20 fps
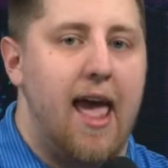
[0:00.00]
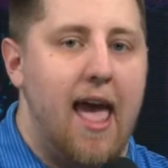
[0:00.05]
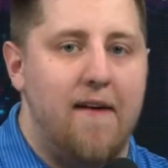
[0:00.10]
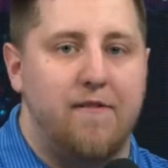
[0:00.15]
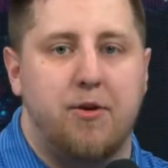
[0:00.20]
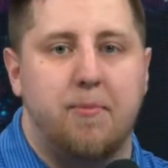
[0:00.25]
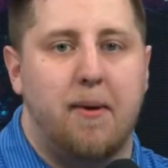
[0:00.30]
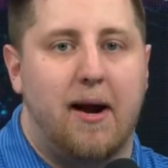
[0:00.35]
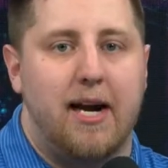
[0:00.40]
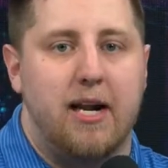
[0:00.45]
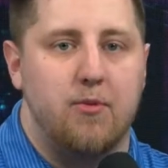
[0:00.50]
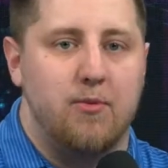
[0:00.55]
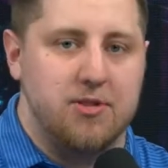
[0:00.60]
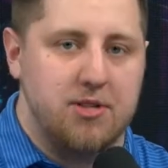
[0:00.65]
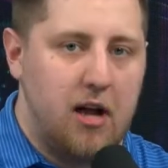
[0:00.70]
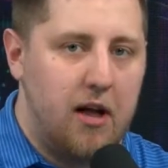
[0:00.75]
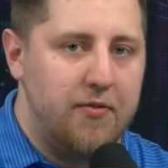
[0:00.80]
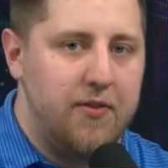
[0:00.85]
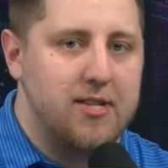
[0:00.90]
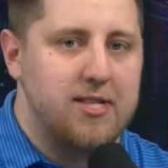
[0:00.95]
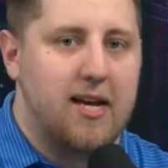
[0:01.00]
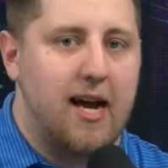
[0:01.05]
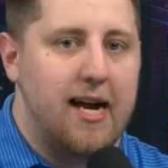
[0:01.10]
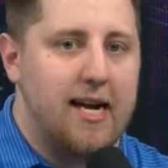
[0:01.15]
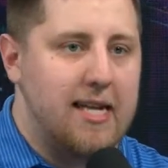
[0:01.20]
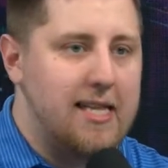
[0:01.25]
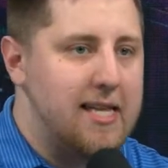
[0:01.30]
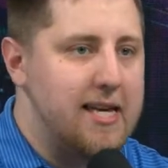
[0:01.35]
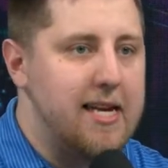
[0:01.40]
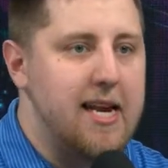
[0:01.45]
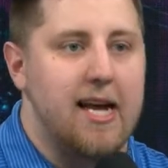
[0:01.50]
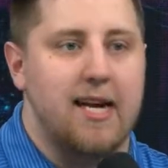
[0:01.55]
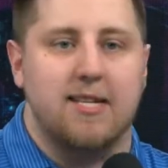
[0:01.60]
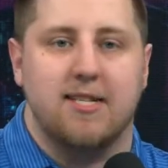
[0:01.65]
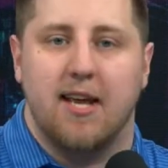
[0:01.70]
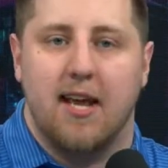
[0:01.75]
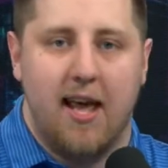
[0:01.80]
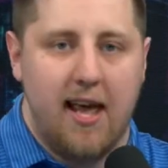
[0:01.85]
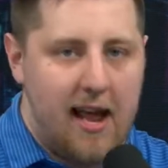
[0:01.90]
everybody was on this guy Kleenex,